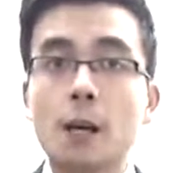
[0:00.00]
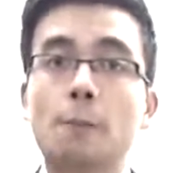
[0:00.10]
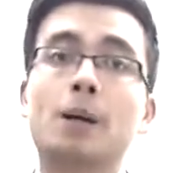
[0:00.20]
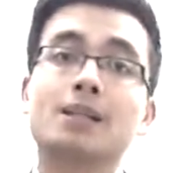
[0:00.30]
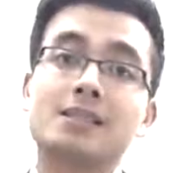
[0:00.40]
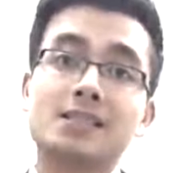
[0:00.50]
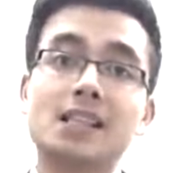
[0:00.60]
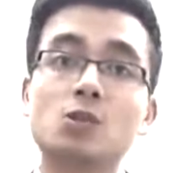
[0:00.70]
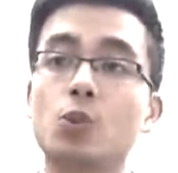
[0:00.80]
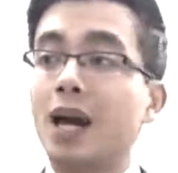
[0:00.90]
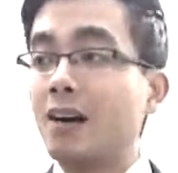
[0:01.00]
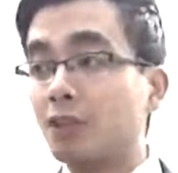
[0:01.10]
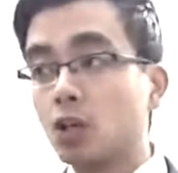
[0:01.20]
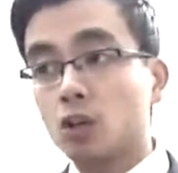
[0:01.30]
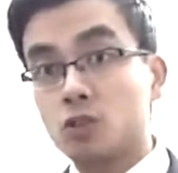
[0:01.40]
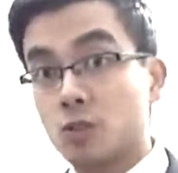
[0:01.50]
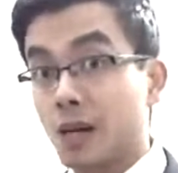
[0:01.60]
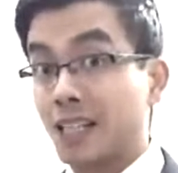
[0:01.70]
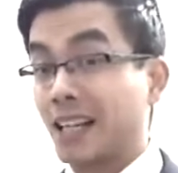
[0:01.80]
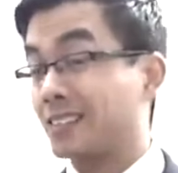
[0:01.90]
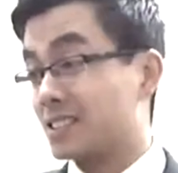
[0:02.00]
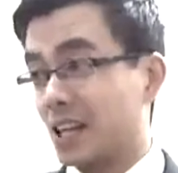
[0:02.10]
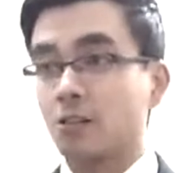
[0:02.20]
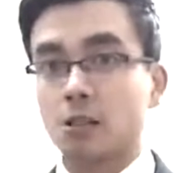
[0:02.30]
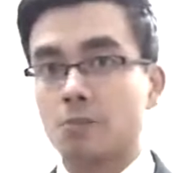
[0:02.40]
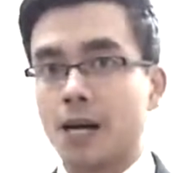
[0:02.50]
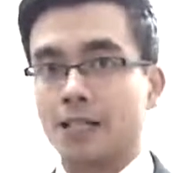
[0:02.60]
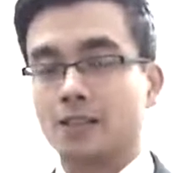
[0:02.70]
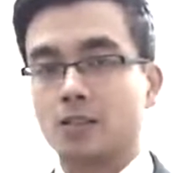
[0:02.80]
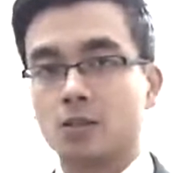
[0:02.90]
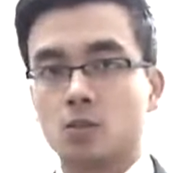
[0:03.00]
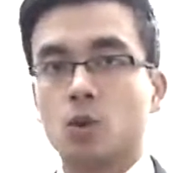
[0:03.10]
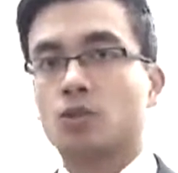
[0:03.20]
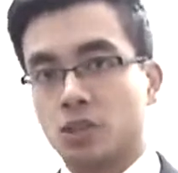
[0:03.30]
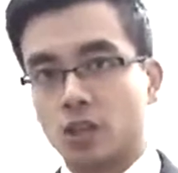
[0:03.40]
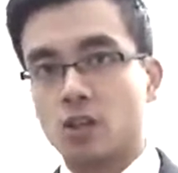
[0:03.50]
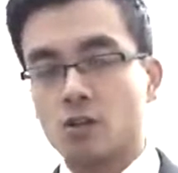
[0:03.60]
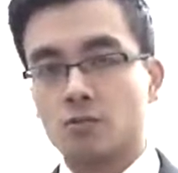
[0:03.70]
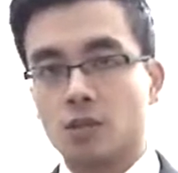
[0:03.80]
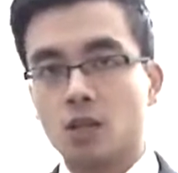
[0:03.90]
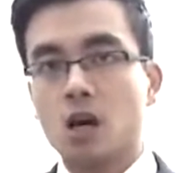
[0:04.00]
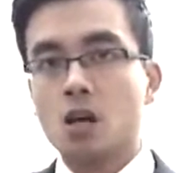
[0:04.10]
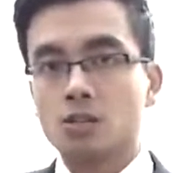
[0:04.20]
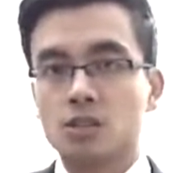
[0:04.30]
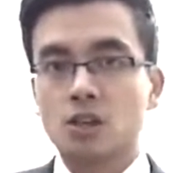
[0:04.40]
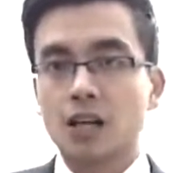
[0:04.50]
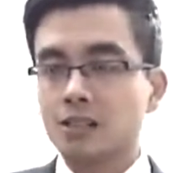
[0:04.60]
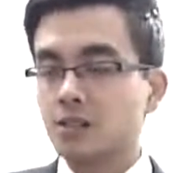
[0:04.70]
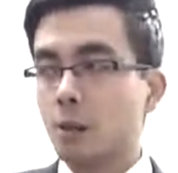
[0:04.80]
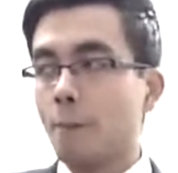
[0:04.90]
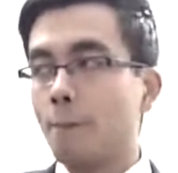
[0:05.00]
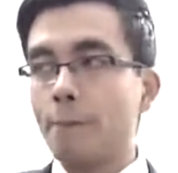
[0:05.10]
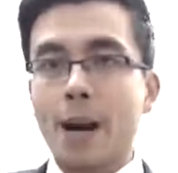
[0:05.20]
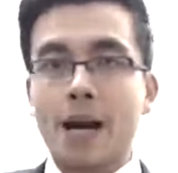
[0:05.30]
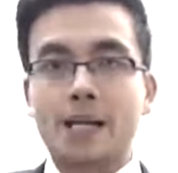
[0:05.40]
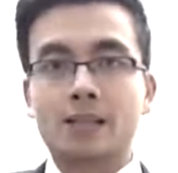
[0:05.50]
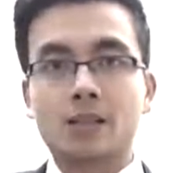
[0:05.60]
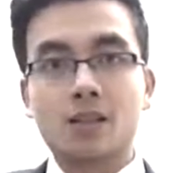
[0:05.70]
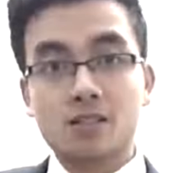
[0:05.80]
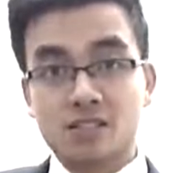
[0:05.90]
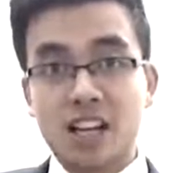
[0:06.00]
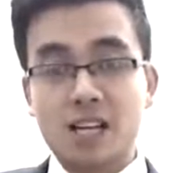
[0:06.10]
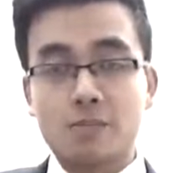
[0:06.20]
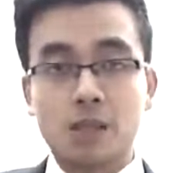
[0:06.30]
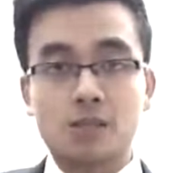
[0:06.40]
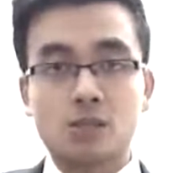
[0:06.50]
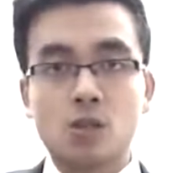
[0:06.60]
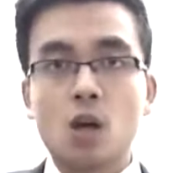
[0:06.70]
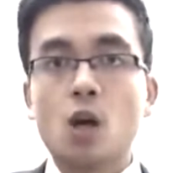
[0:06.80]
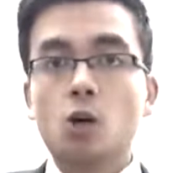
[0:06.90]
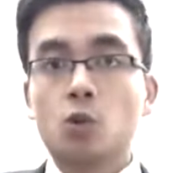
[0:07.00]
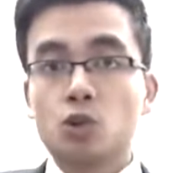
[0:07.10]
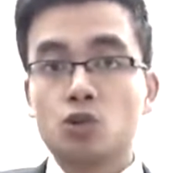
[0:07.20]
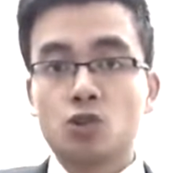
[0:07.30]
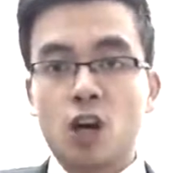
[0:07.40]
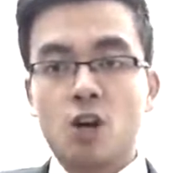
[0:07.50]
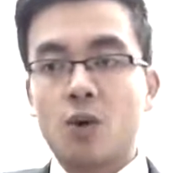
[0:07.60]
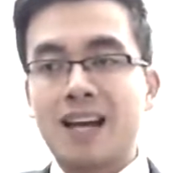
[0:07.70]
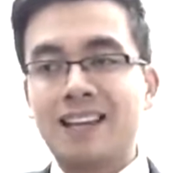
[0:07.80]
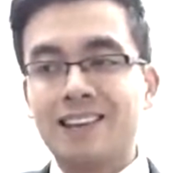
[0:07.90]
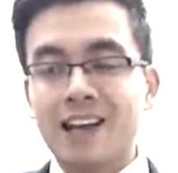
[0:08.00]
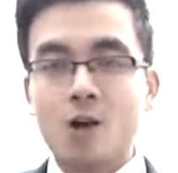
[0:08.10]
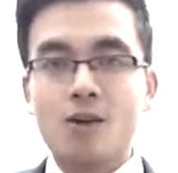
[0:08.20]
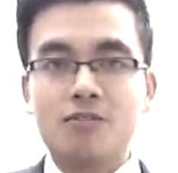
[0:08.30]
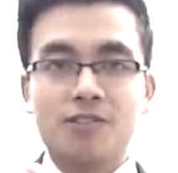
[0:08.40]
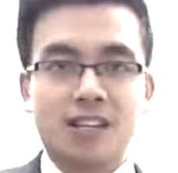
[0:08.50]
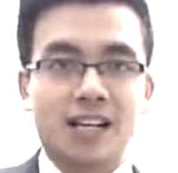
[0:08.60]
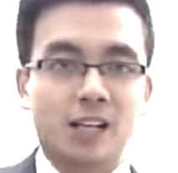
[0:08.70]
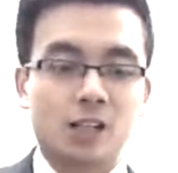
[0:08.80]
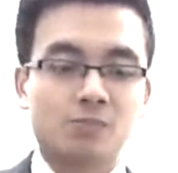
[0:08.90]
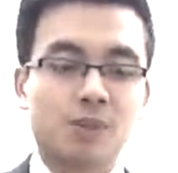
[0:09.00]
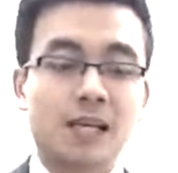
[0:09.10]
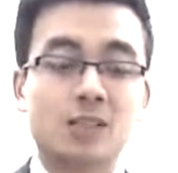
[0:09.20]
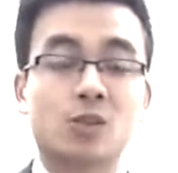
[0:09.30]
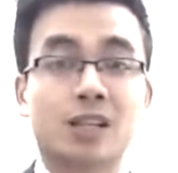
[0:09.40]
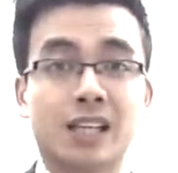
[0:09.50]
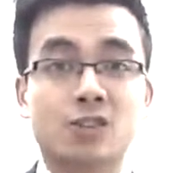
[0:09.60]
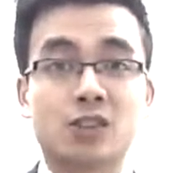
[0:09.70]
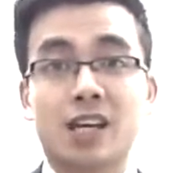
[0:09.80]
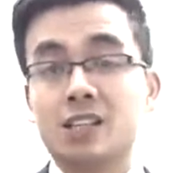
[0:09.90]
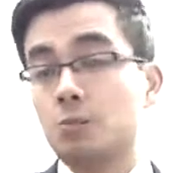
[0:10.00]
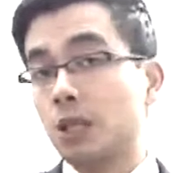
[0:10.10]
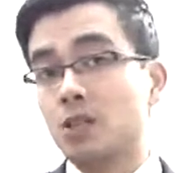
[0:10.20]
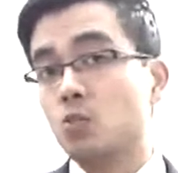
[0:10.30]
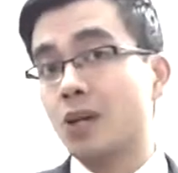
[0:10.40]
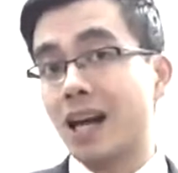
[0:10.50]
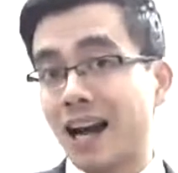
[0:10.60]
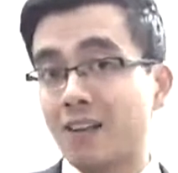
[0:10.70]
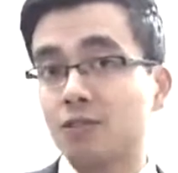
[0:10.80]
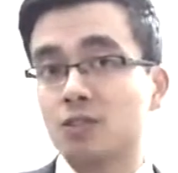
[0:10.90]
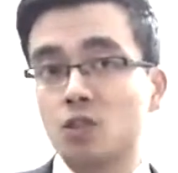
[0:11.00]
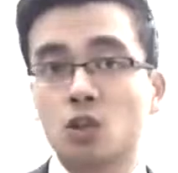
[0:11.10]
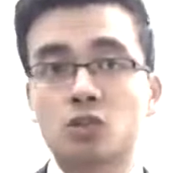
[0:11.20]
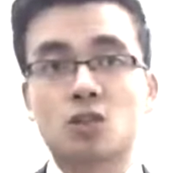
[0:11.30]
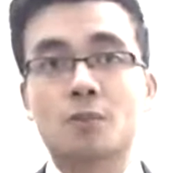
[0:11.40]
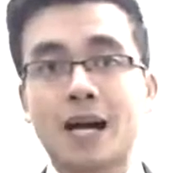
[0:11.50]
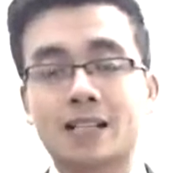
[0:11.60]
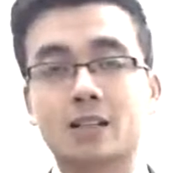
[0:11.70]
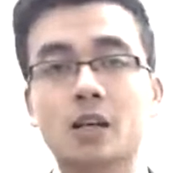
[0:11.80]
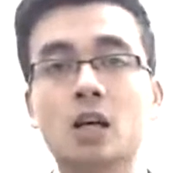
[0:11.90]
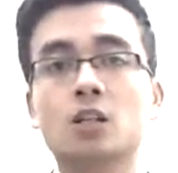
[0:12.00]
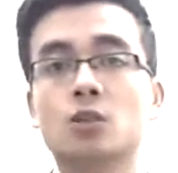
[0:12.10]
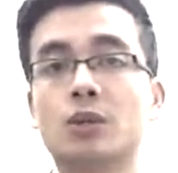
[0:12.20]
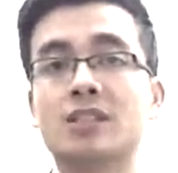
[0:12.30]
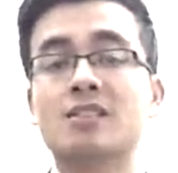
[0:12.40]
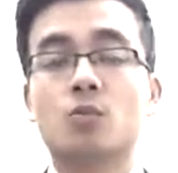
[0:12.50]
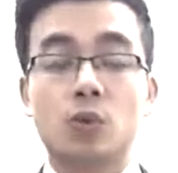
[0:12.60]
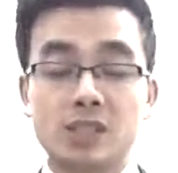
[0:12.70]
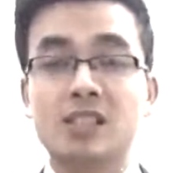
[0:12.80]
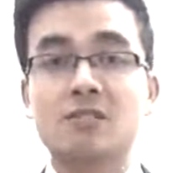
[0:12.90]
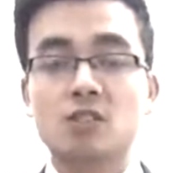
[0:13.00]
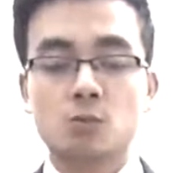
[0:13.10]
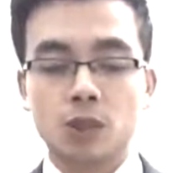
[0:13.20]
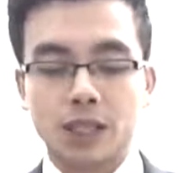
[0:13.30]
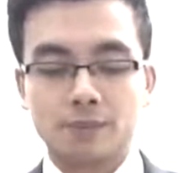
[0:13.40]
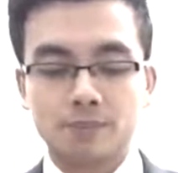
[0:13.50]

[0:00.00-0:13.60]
But since we haven't gone to the bank and tell the bank what's going on, so that the bank statement will show a lower figure compared to our cash account because we haven't gone to the bank to receive this money.